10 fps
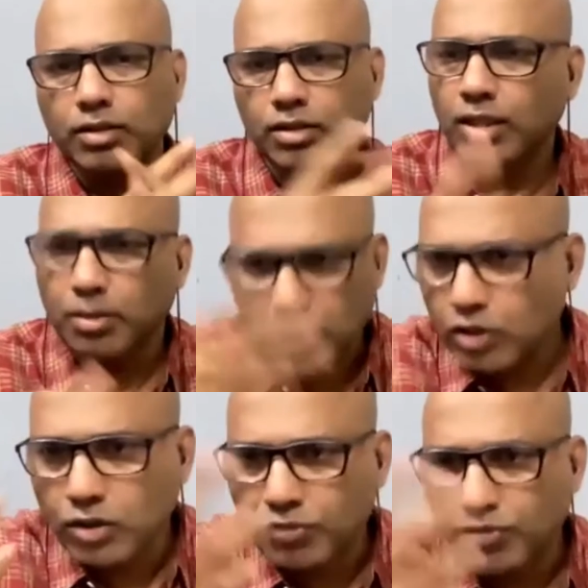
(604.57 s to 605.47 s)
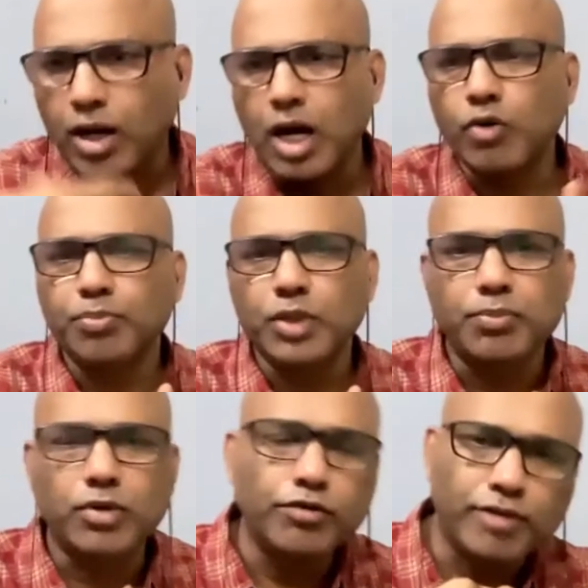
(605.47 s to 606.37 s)
See, many of our
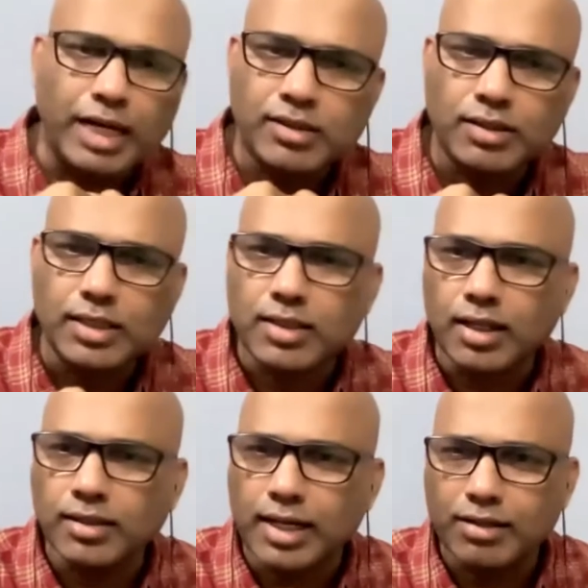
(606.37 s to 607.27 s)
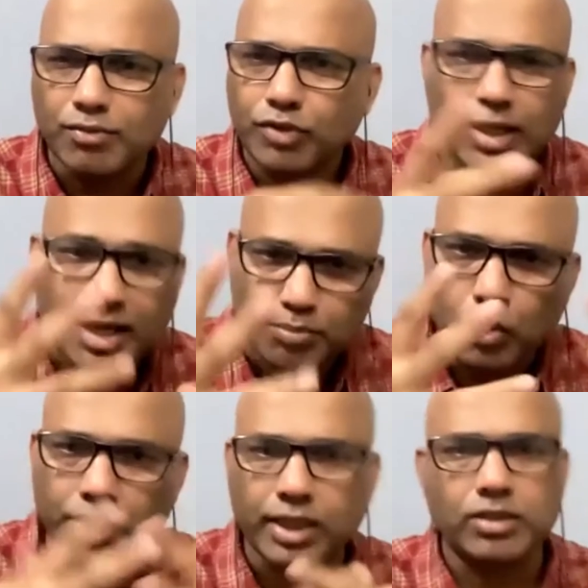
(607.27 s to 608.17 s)
people, friends, they say that we hate
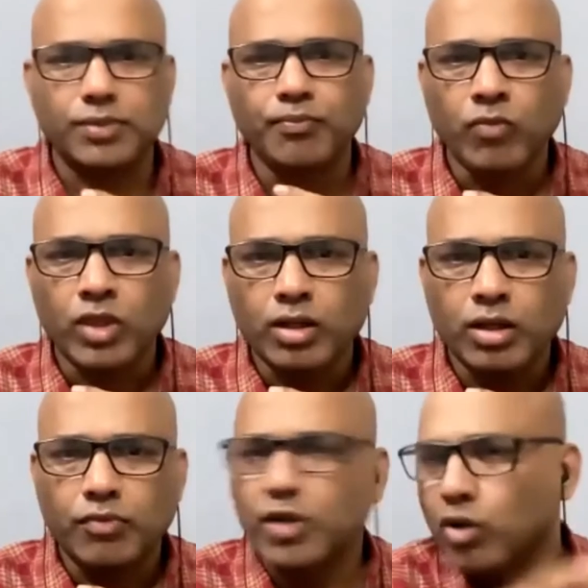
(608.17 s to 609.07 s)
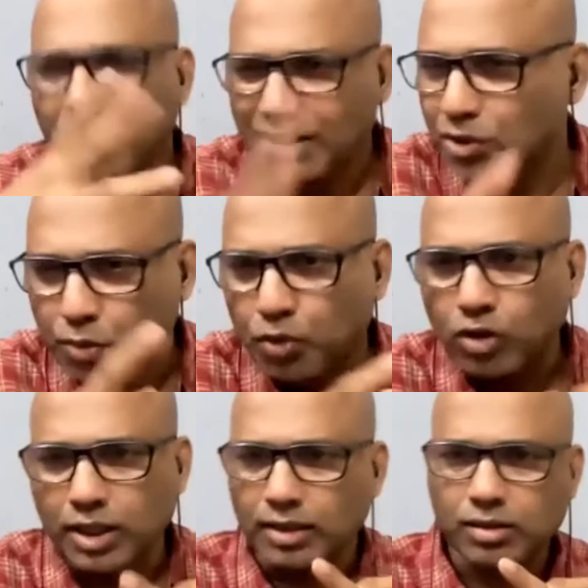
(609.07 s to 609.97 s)
politics. We don't get into
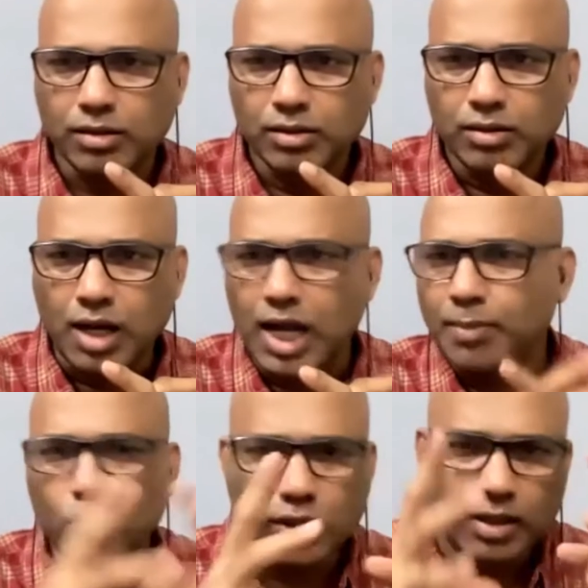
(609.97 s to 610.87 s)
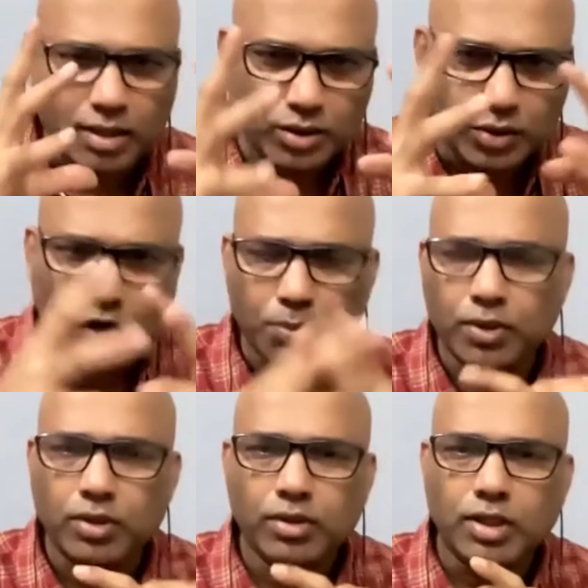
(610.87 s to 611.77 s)
politics. I'm looking at a job.
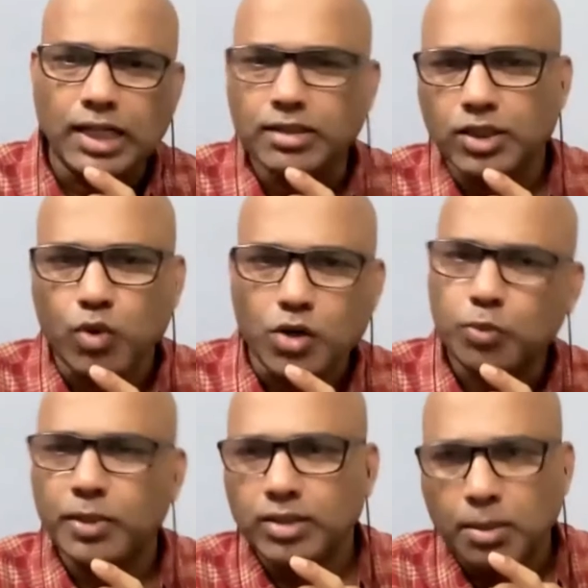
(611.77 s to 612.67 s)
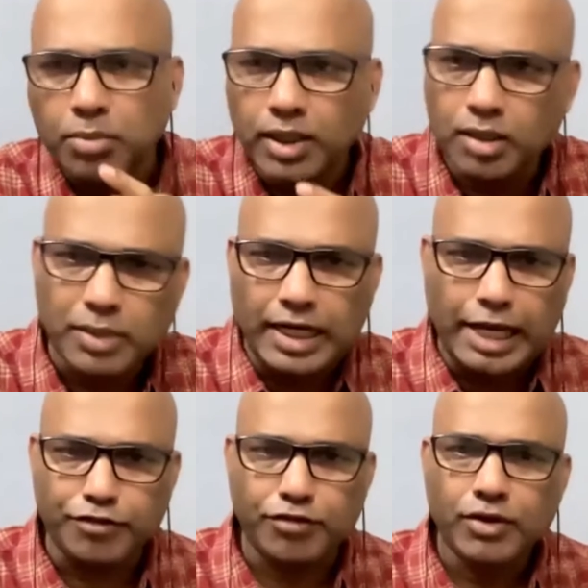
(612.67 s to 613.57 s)
I just want to be somebody in my
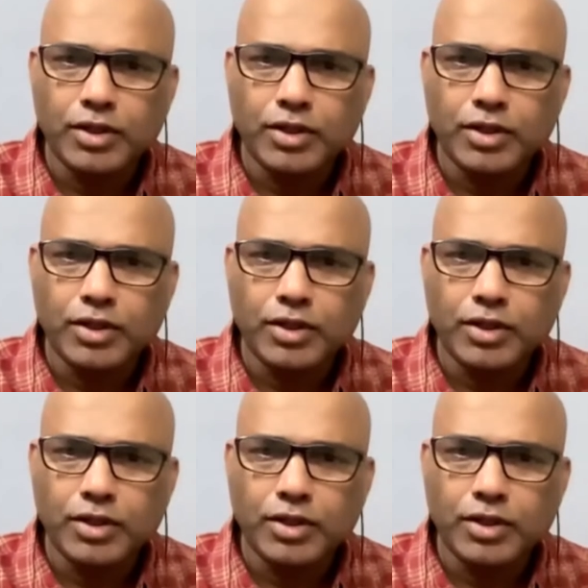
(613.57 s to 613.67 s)
life.